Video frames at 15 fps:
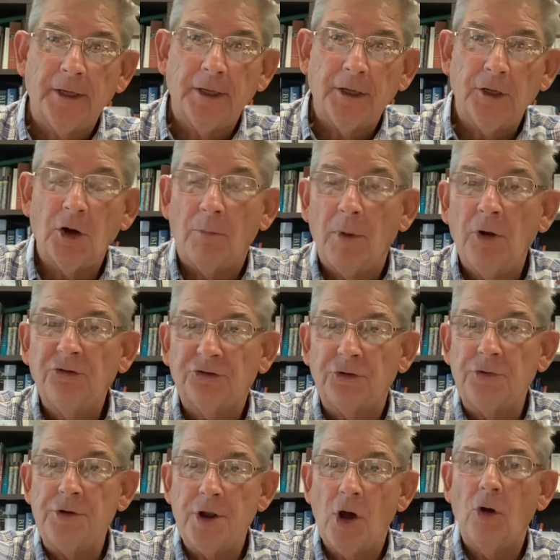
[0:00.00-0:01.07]
You know, most
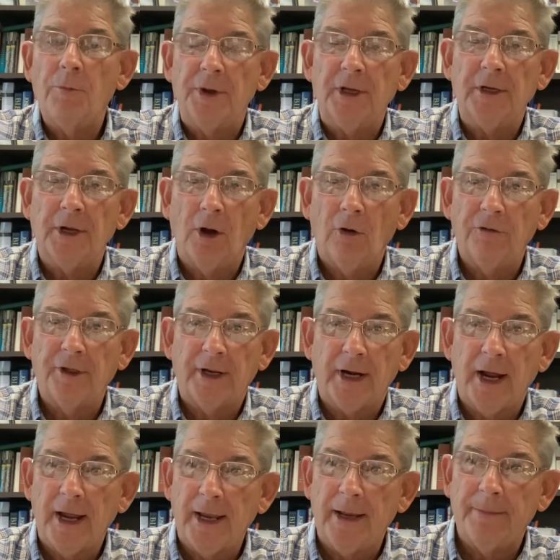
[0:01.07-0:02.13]
who know me know that
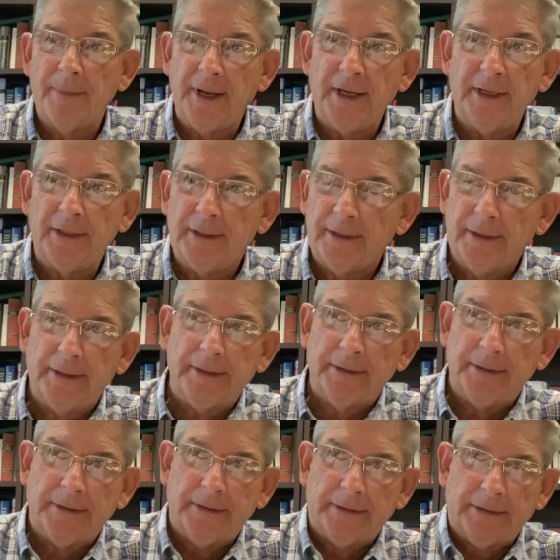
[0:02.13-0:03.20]
I am a
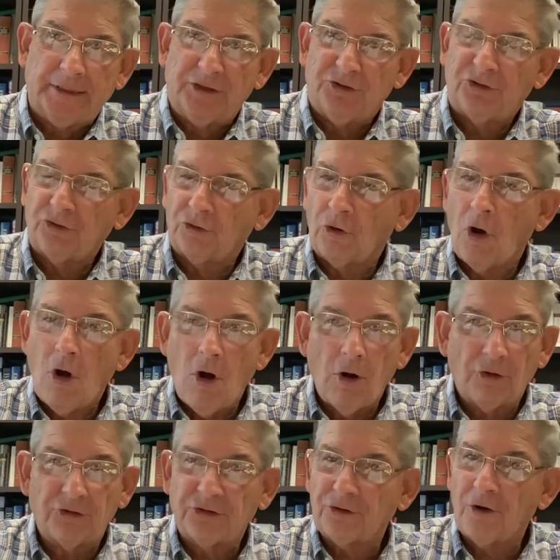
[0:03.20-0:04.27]

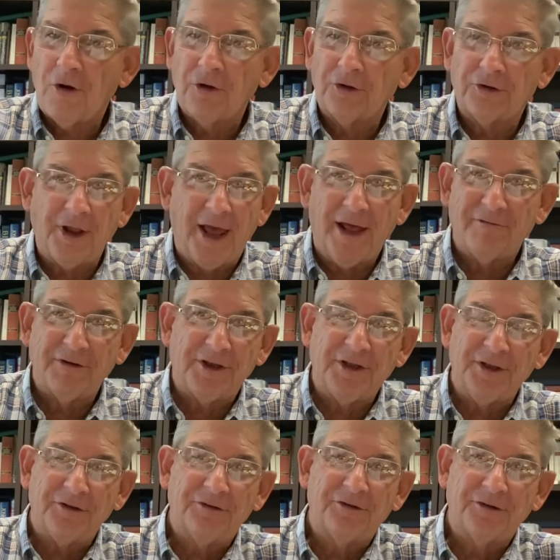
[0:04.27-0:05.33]
strong
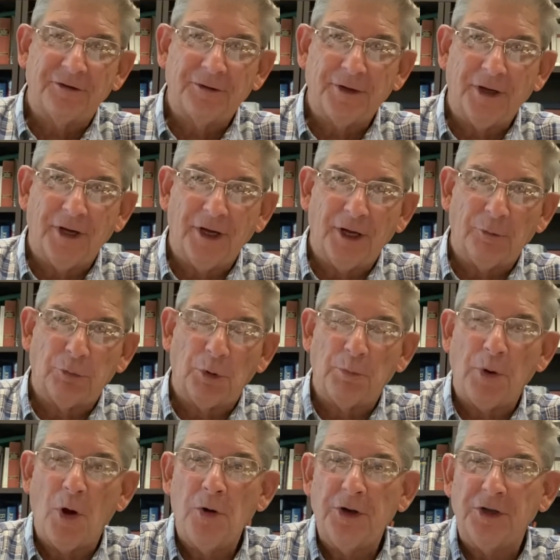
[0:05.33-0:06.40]
advocate,
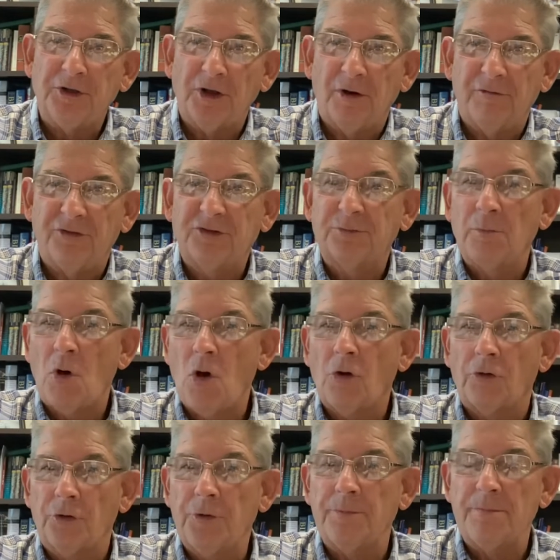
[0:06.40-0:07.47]
proponent of small
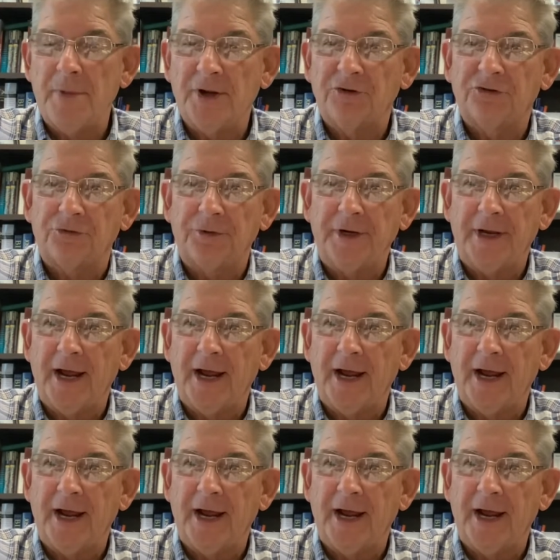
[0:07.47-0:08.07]
group ministry.